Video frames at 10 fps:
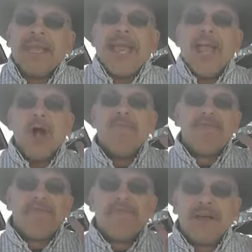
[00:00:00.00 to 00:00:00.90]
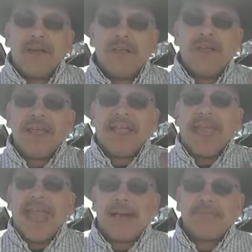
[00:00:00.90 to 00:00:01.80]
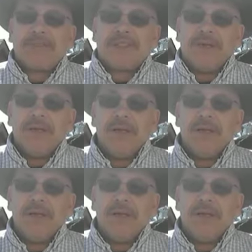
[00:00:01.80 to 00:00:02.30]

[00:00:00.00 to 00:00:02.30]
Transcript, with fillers: help fill the gaps